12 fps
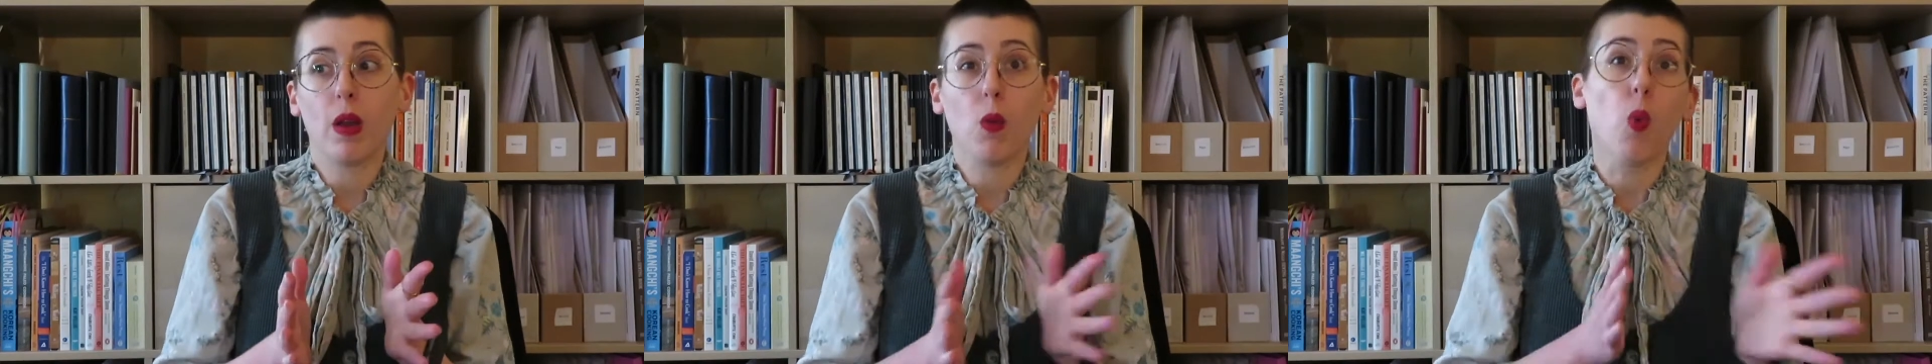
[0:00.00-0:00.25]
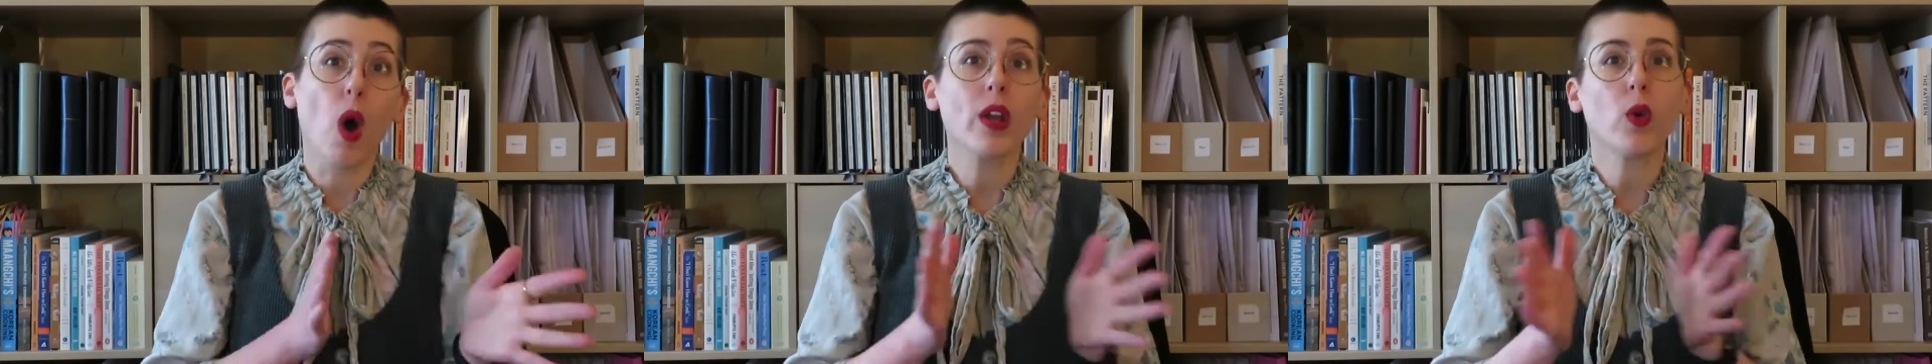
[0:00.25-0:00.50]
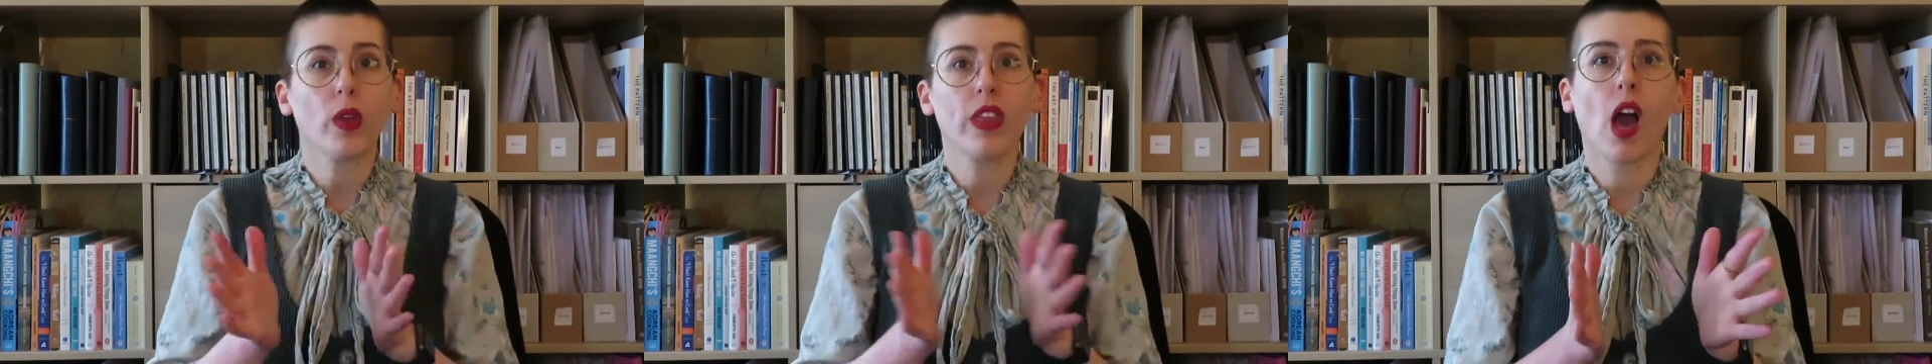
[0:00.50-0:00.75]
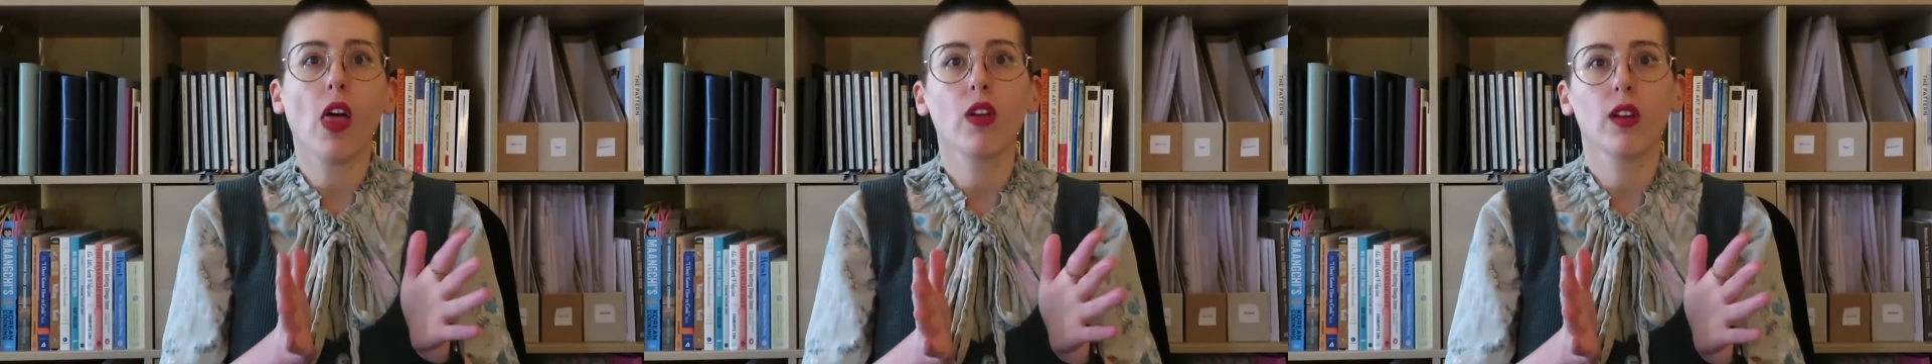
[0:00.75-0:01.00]
one or
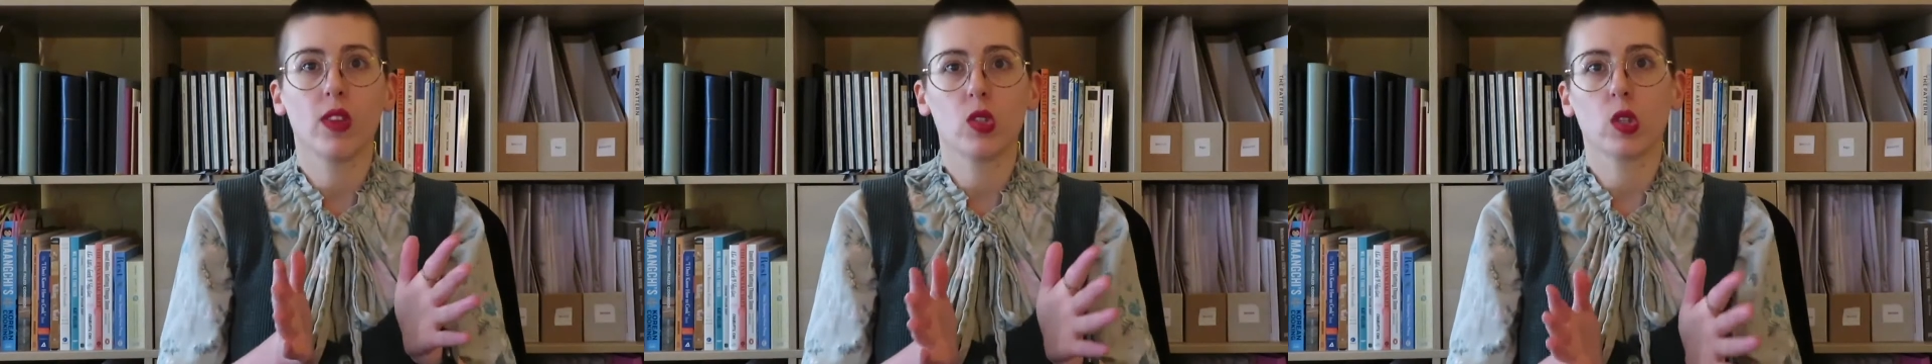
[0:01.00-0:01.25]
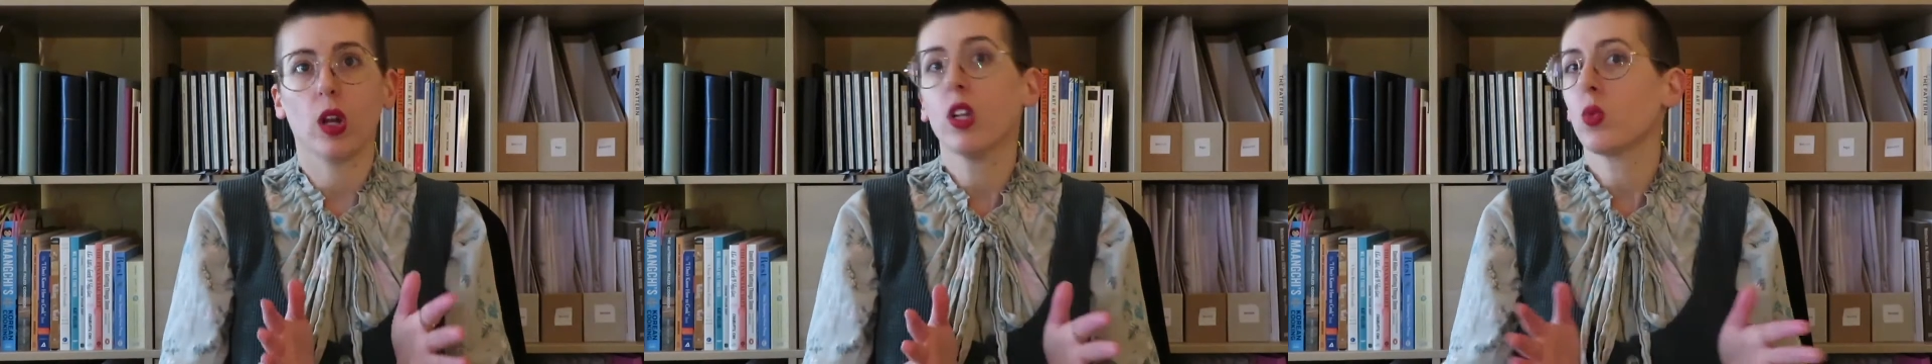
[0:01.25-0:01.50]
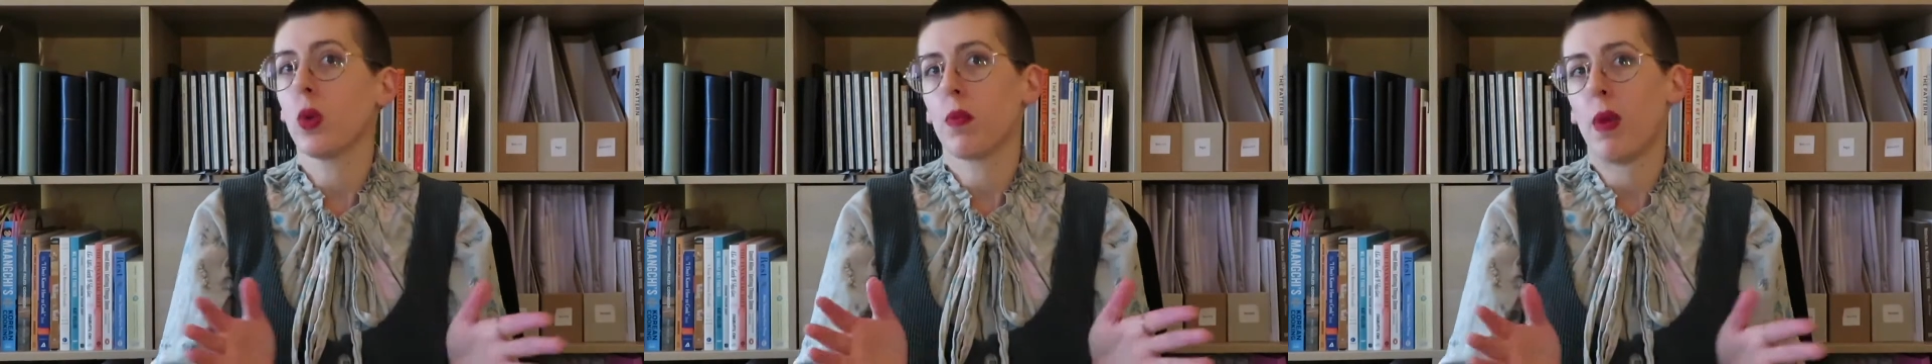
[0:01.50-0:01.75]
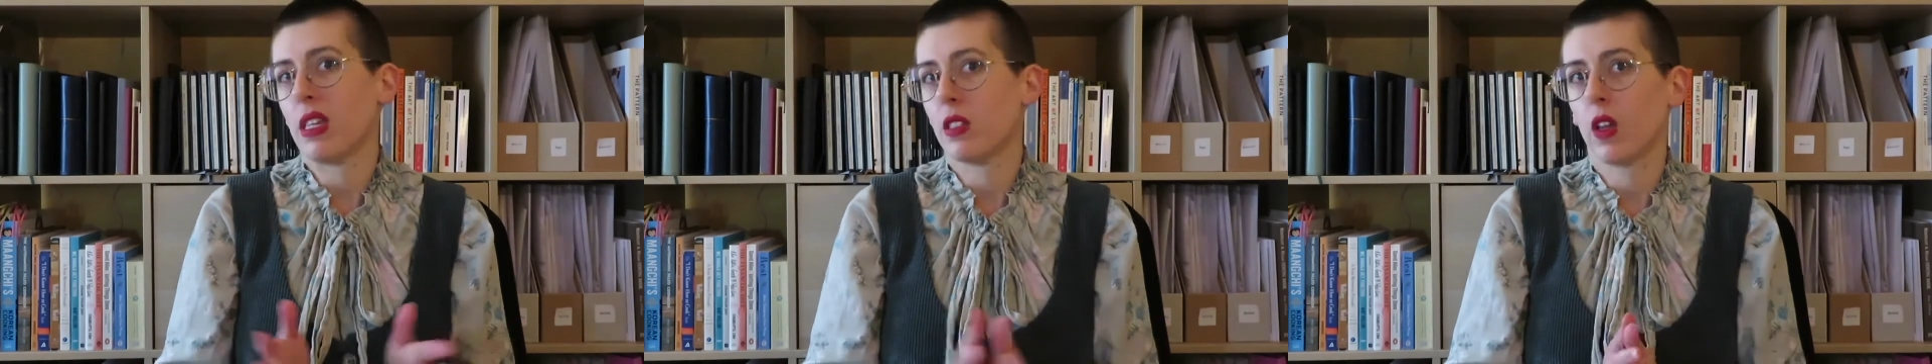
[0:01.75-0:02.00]
the other of the skirts with
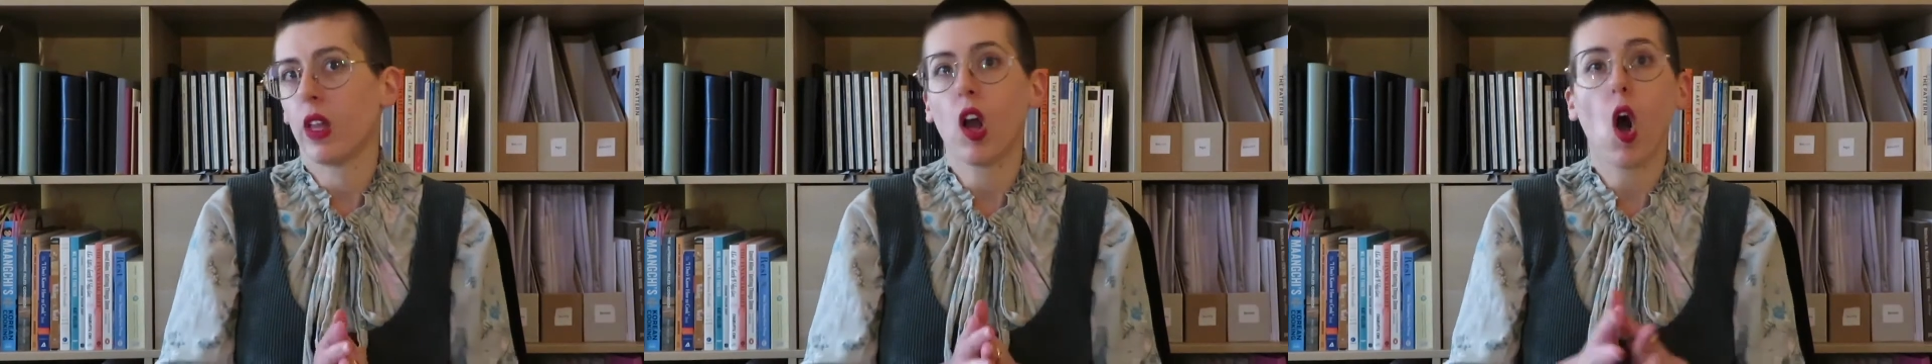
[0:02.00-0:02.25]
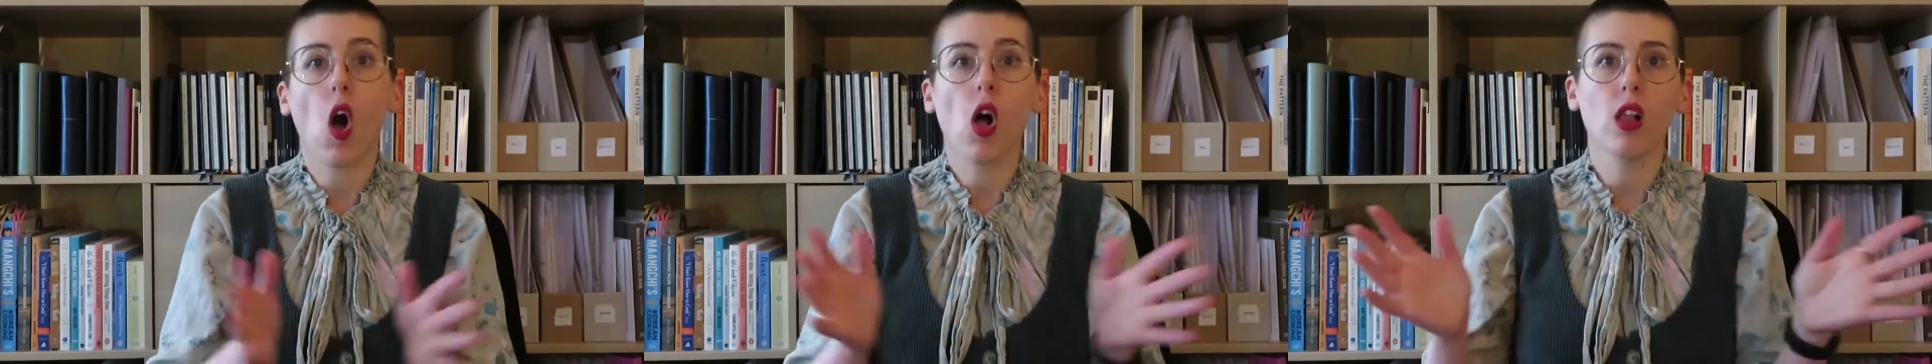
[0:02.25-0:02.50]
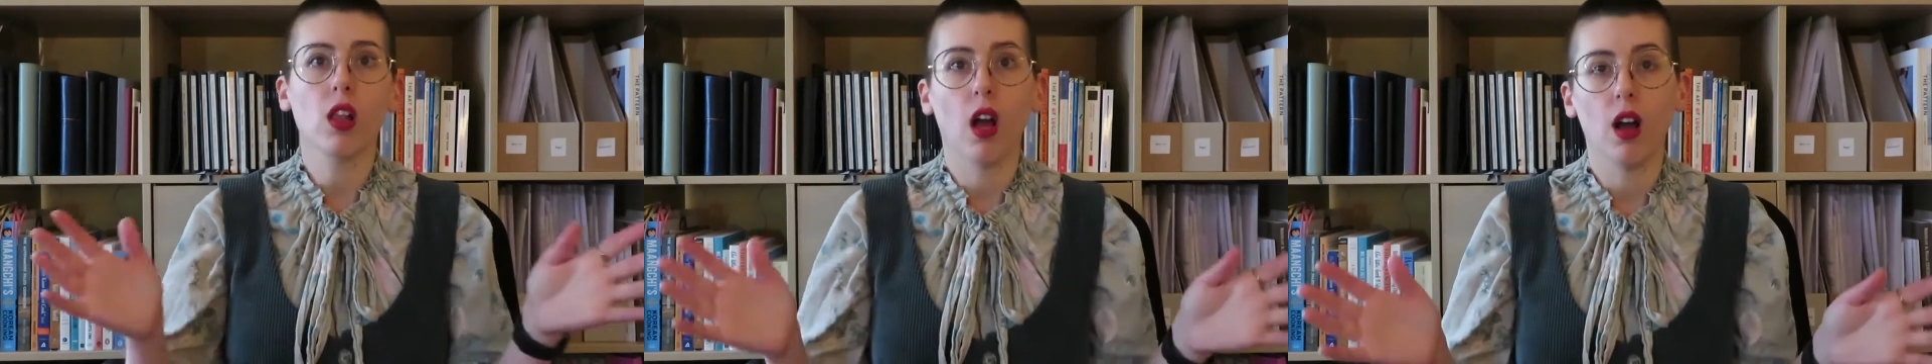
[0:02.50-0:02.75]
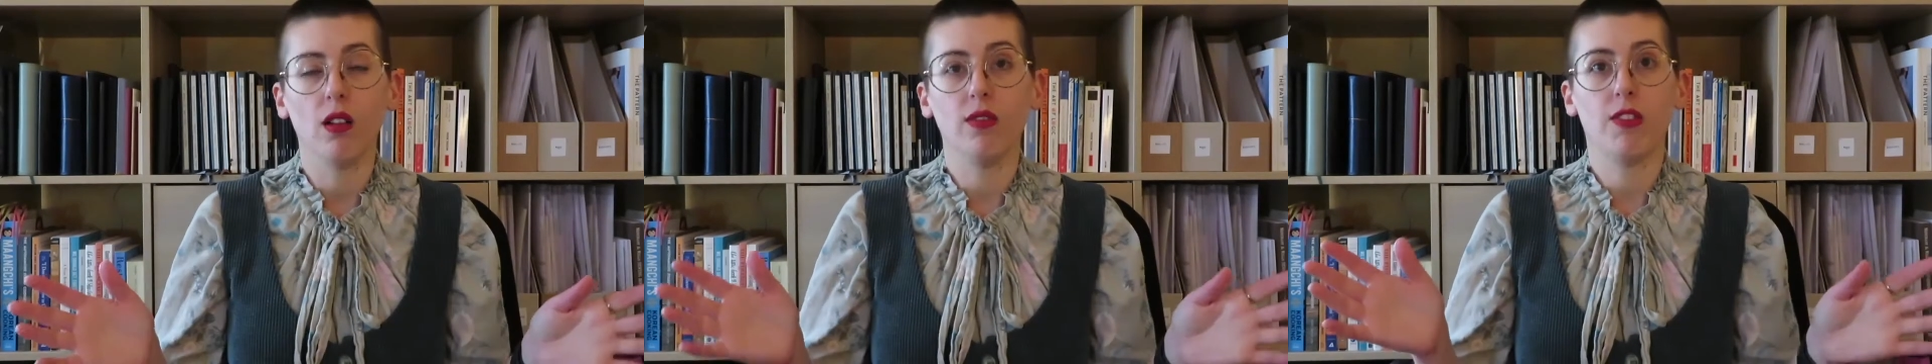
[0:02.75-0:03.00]
basically all
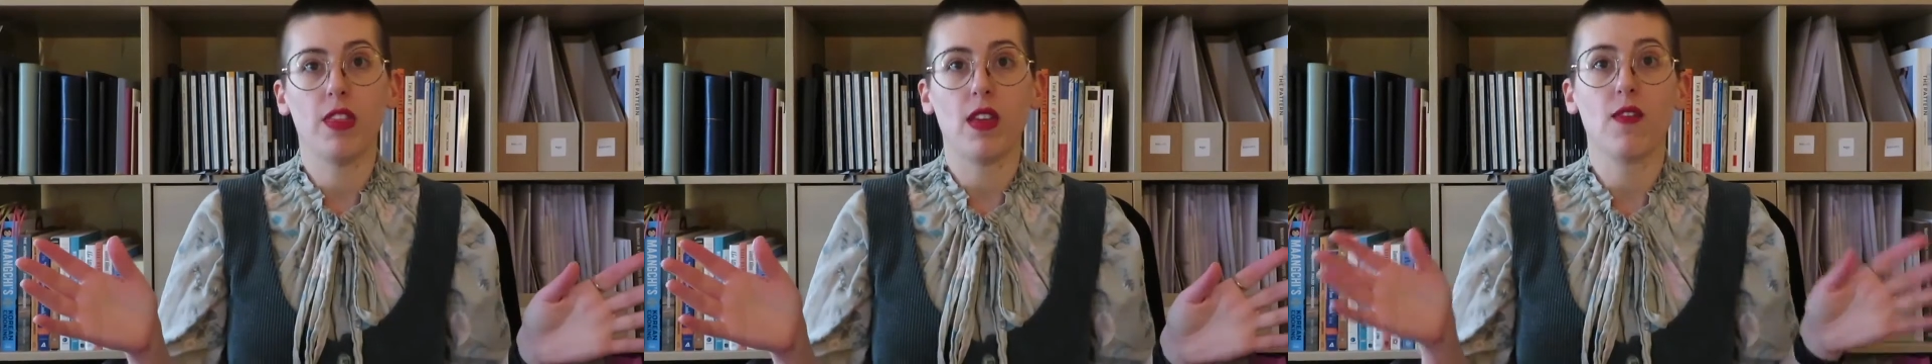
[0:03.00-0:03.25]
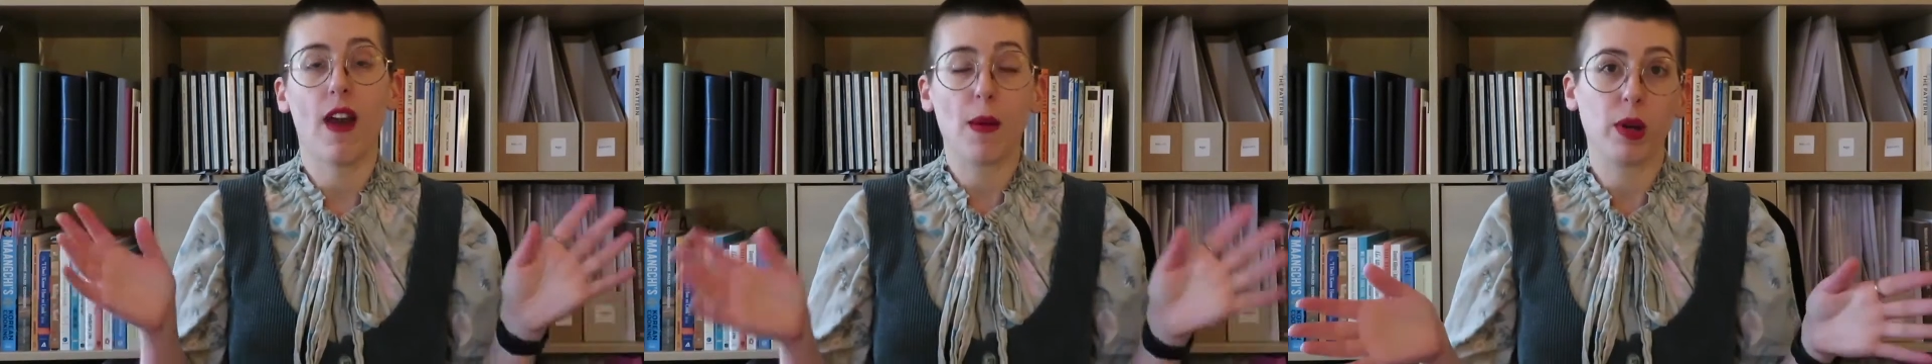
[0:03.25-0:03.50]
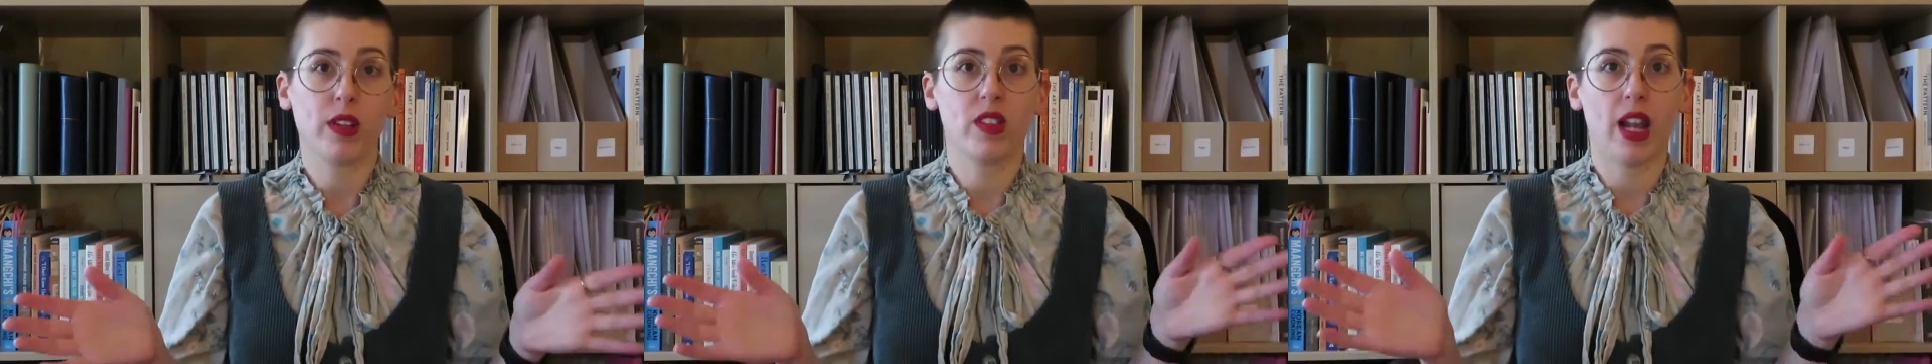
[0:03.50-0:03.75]
of the fabrics